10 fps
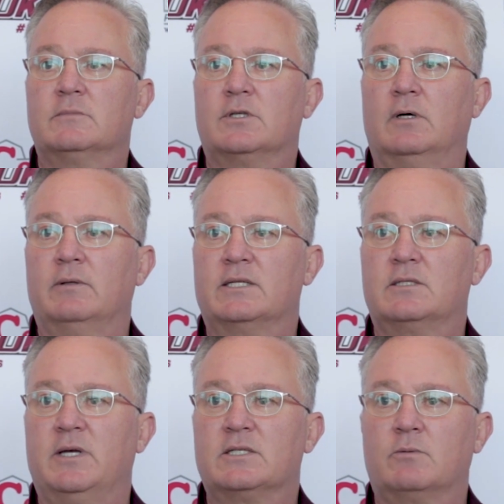So
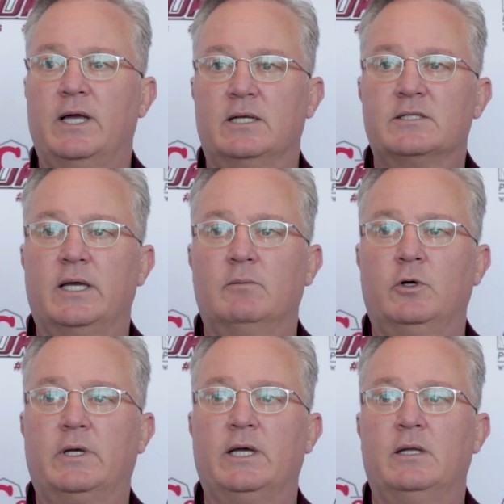that's the best way I can say
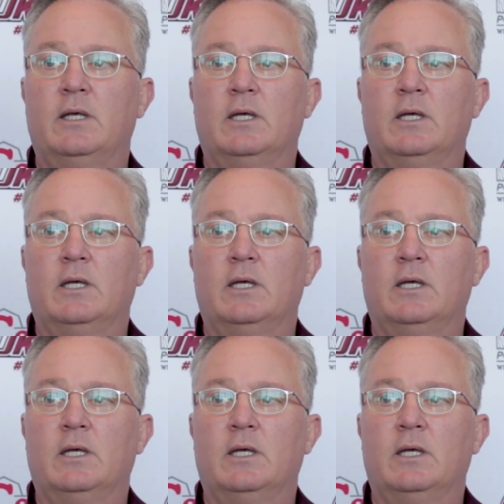it.